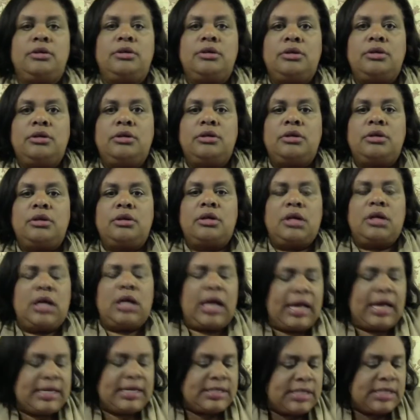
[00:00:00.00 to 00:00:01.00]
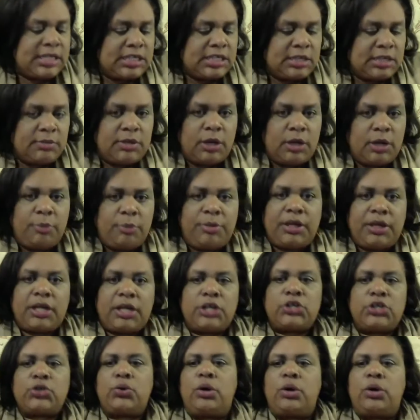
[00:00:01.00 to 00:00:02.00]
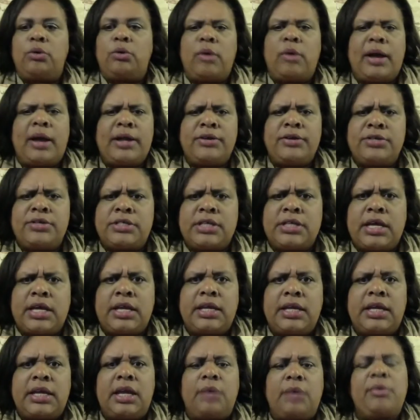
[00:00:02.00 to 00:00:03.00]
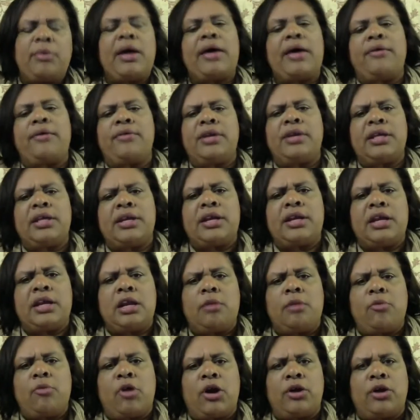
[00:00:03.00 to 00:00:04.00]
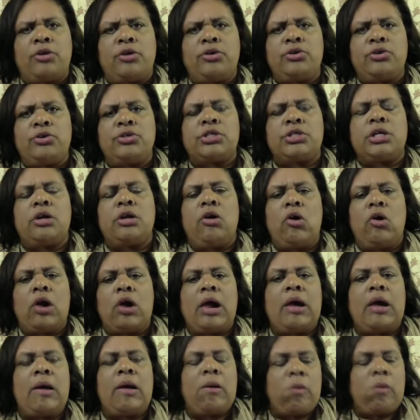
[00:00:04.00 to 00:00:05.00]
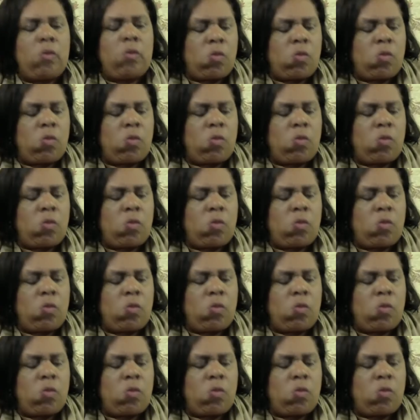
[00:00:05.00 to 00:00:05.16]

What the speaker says: I sent him the obligatory, why are you selling it? Well, I don't need it anymore. I don't use it. Okay.